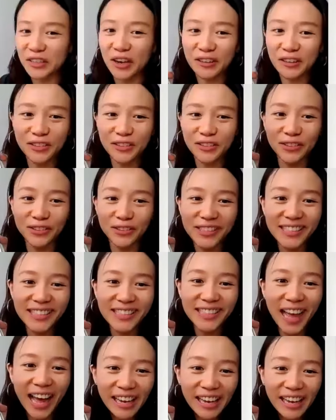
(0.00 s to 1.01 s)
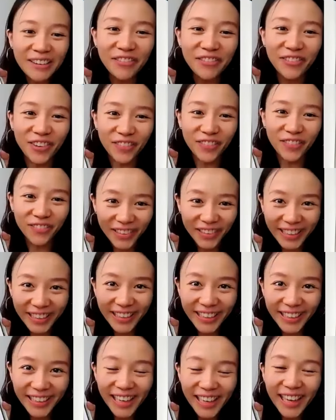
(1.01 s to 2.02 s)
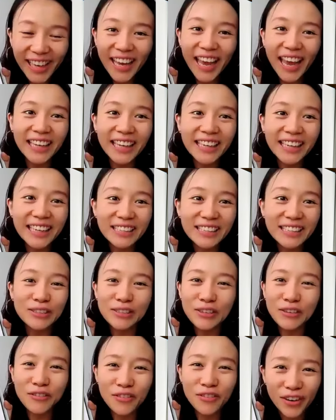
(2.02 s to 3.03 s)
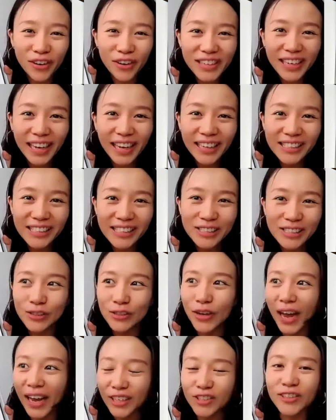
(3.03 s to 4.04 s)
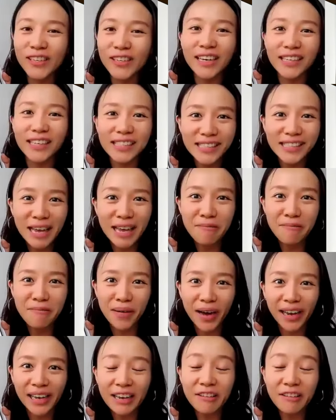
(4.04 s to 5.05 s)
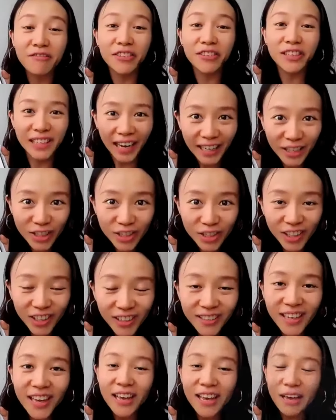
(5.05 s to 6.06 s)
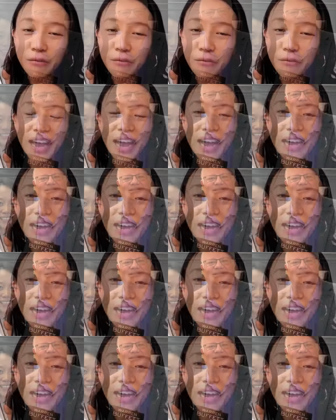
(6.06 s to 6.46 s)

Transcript: Todd to sign for me. And he's also very nice to actually accept my invitation when I